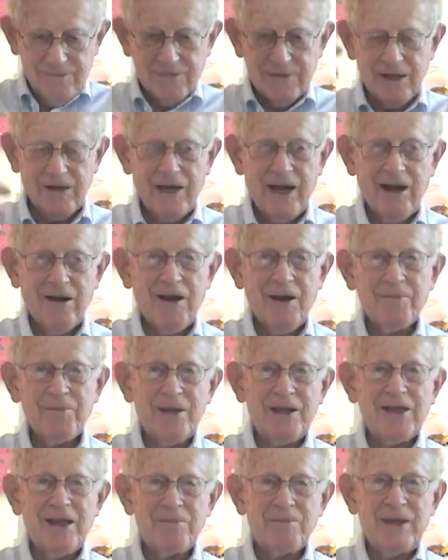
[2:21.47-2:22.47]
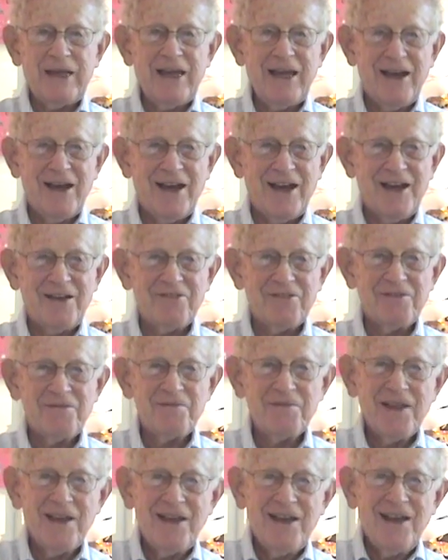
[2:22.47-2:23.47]
their hair up in a beehive,
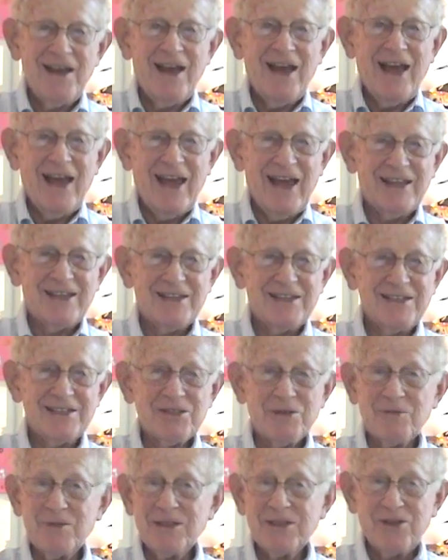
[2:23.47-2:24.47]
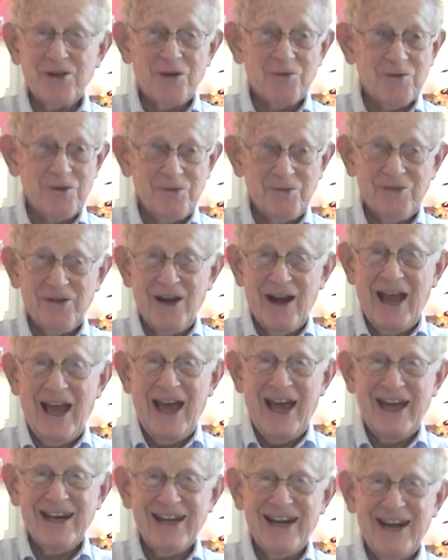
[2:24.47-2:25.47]
and there was no room for a
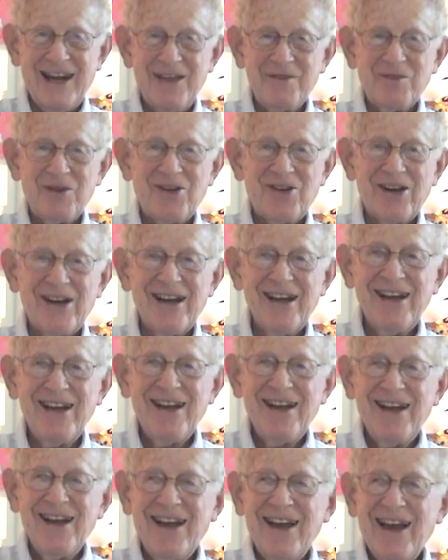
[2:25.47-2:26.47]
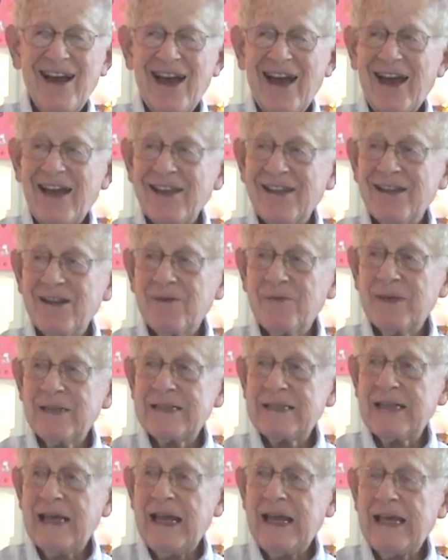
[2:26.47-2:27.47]
hat anymore. And there
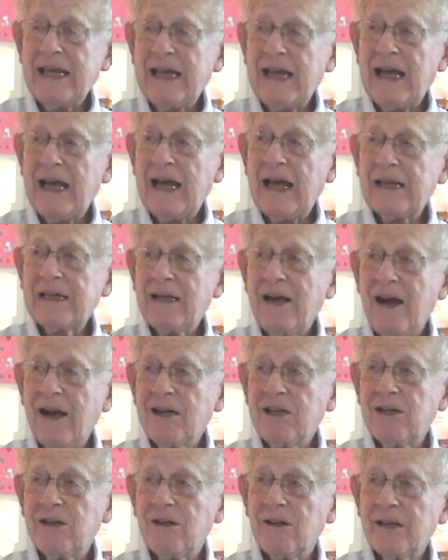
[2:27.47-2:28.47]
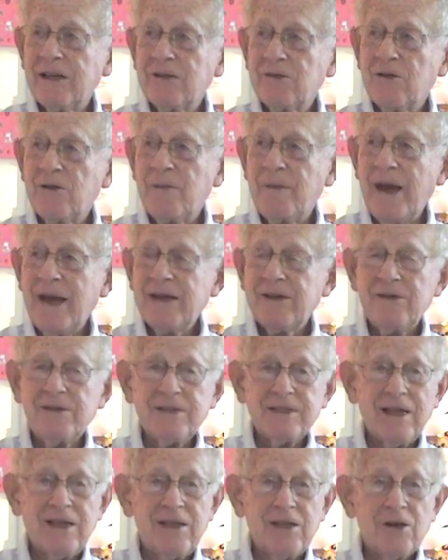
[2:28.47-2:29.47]
was a cardinal in Quebec who
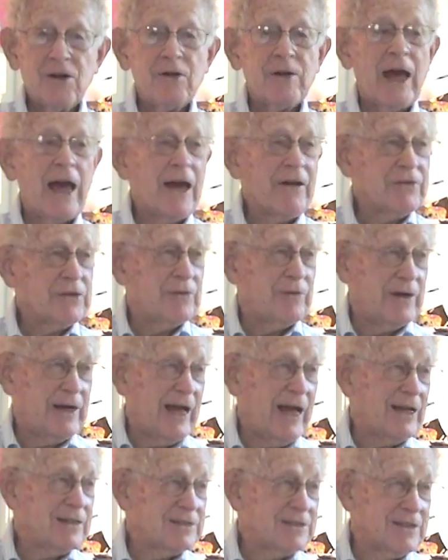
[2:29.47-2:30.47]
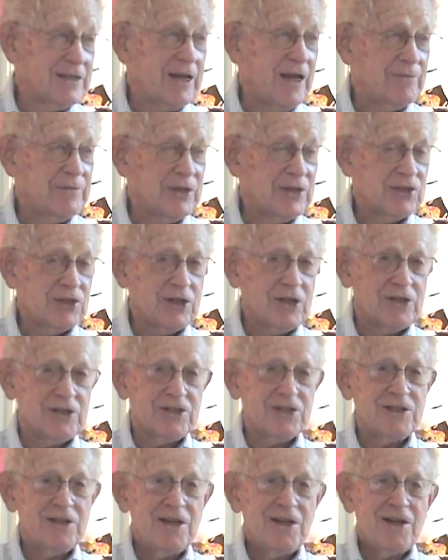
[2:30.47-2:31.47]
said, you don't have to wear hats to come to
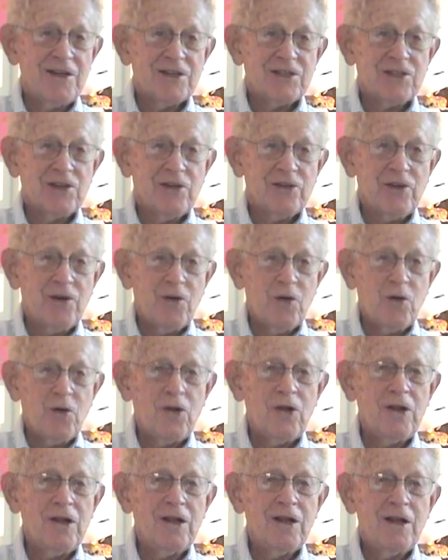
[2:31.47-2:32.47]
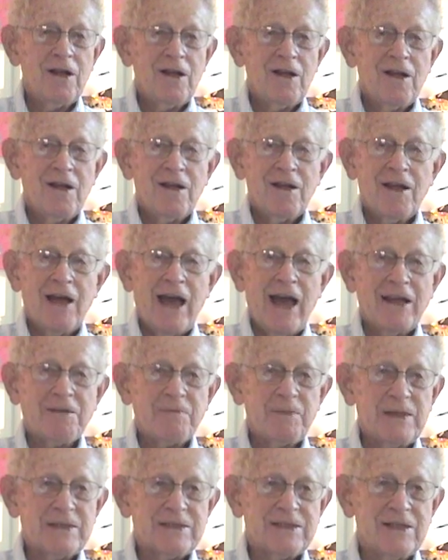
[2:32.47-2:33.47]
church. So the whole
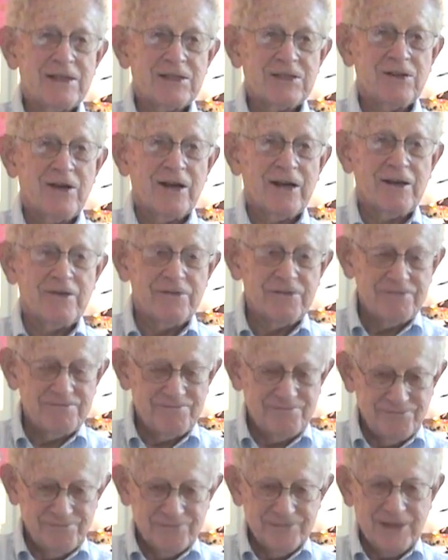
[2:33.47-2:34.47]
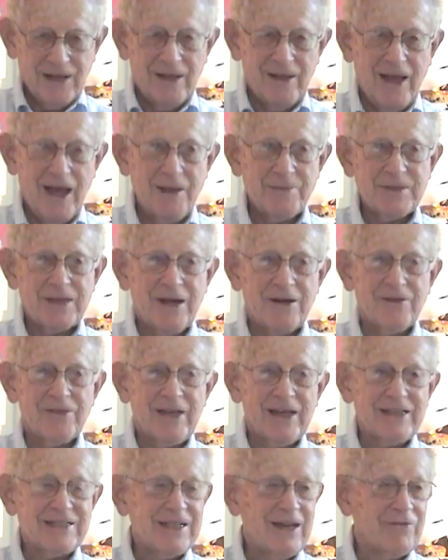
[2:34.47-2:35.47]
hat business sort of collapsed. I don't
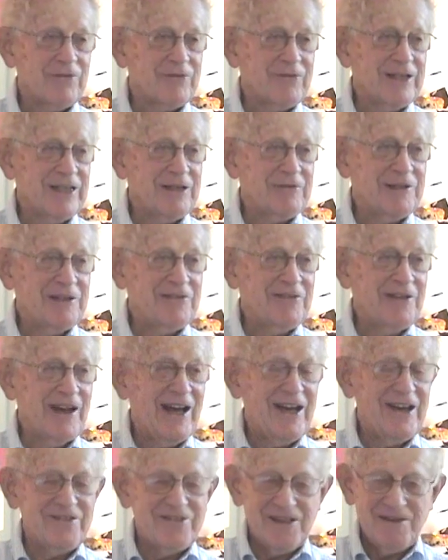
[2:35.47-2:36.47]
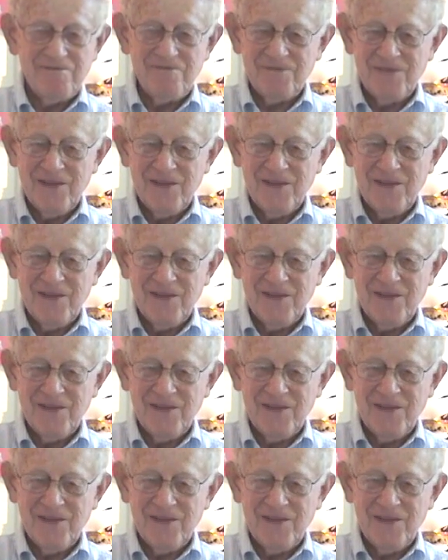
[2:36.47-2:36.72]
think it's ever really revived.